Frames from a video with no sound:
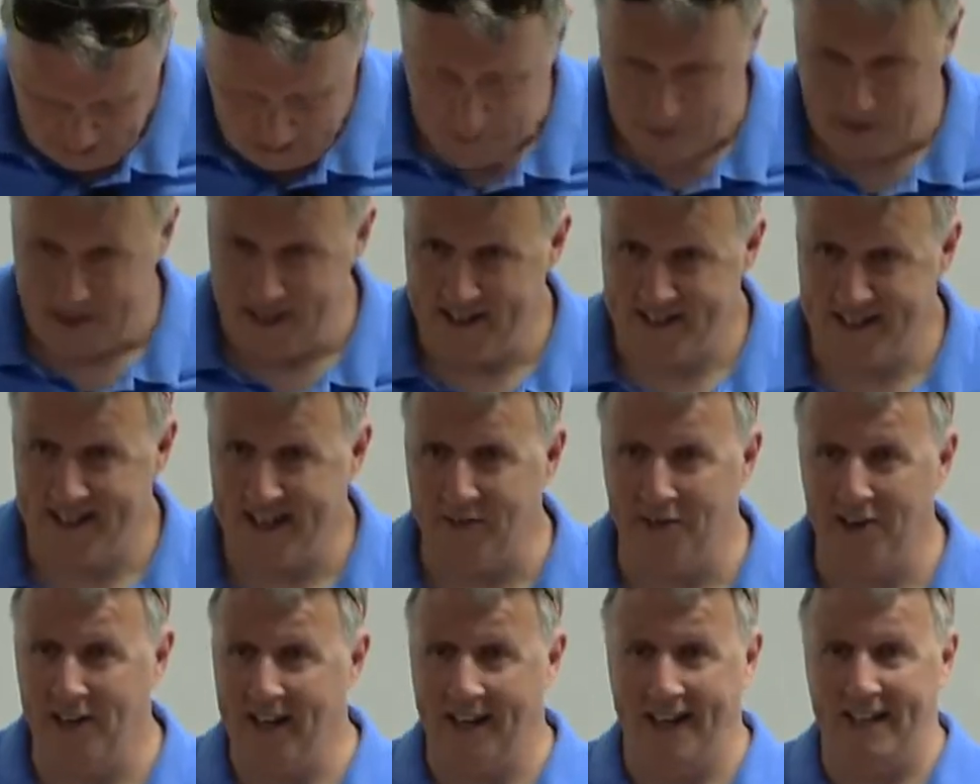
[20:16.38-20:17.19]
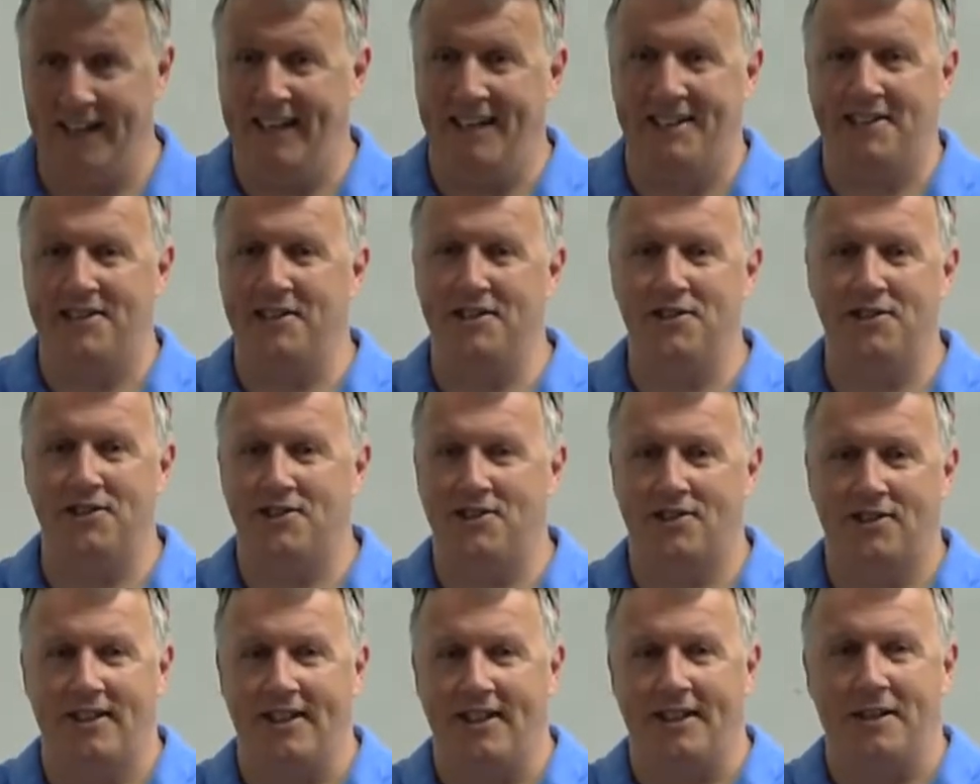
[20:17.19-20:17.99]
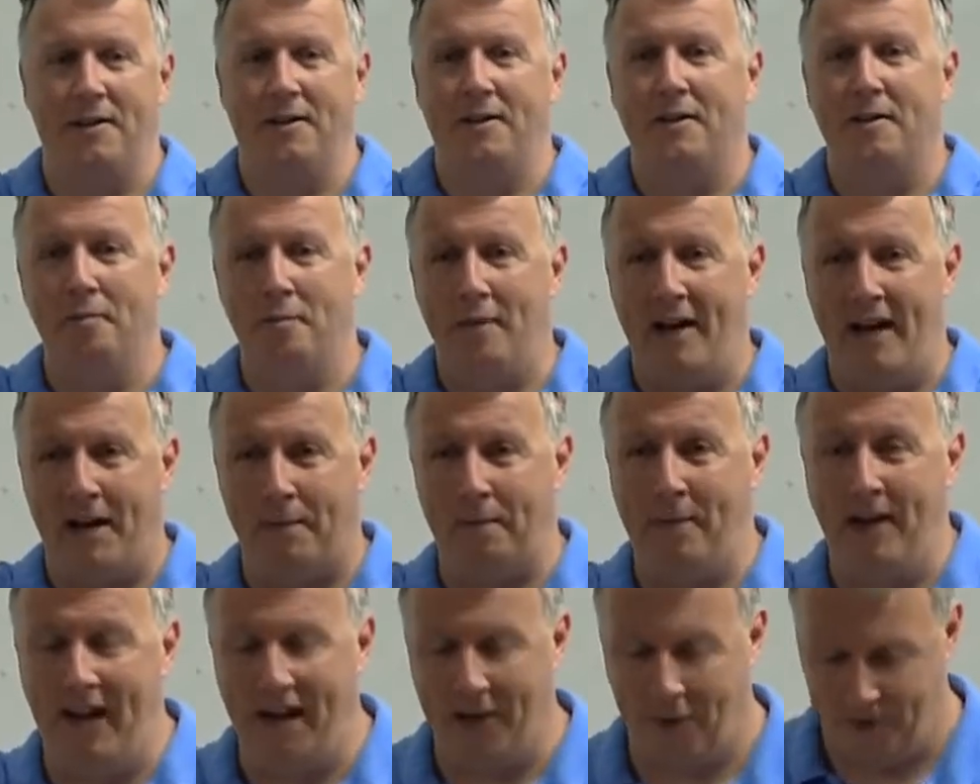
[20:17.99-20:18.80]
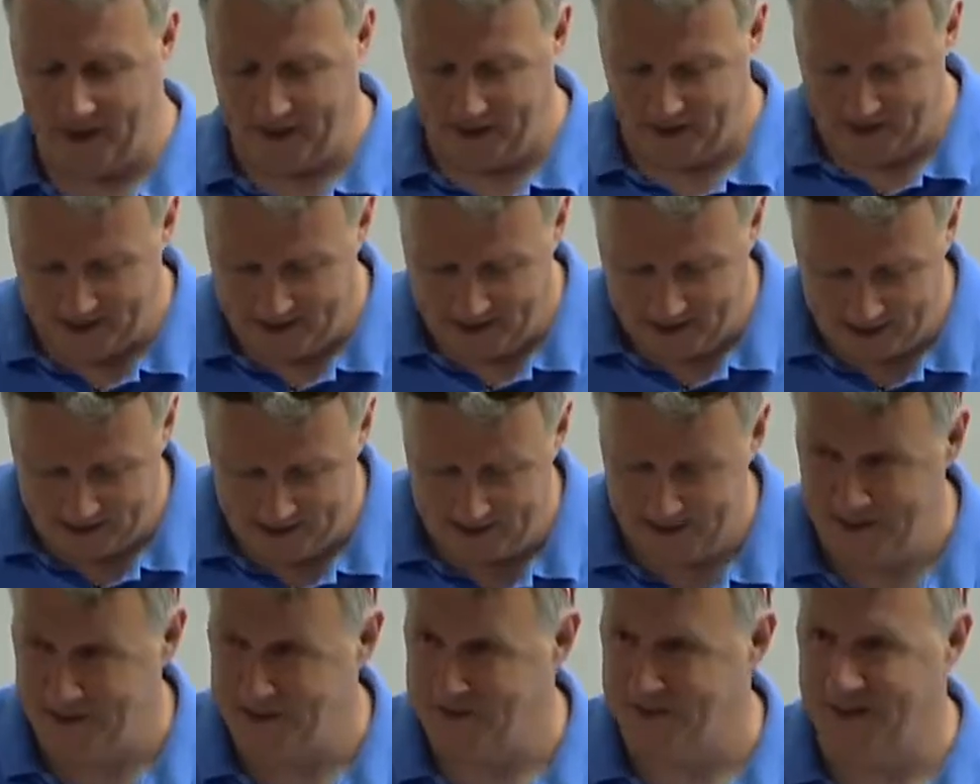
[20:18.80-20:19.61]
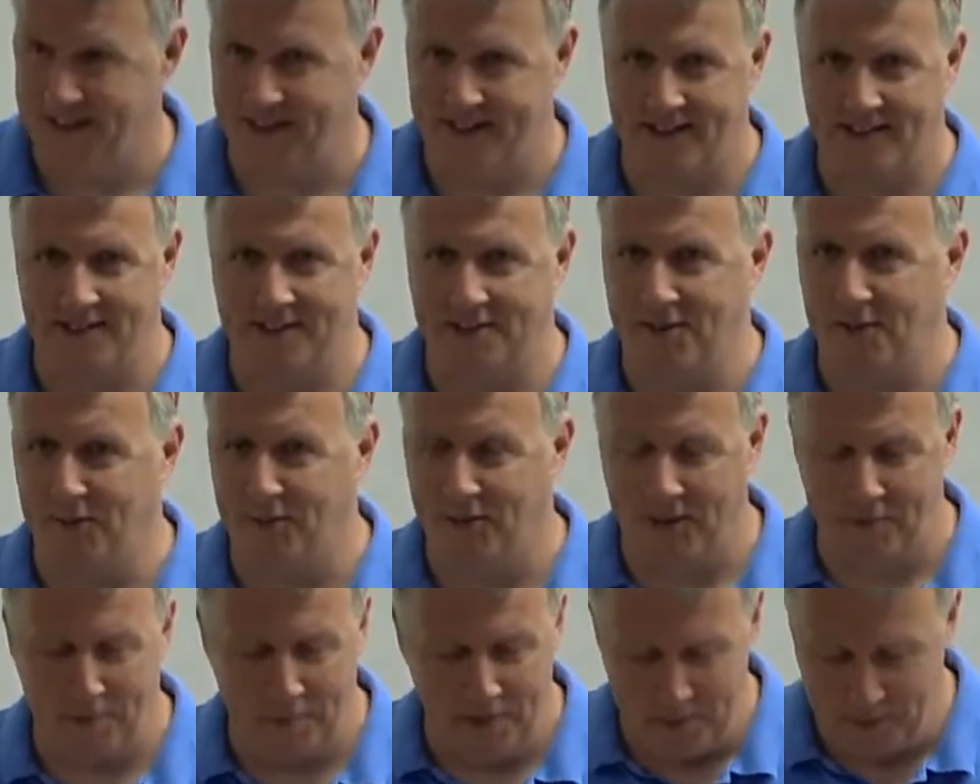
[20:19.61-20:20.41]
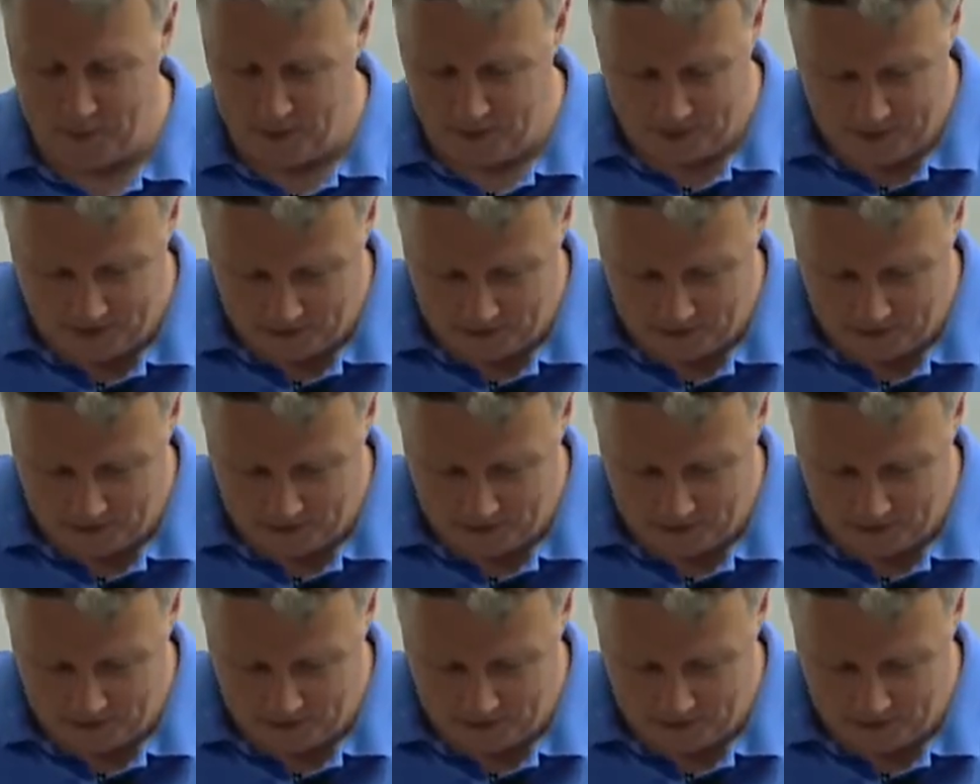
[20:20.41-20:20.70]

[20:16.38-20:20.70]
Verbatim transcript: but he's never going to get to just like backpack around Thailand if that's still what people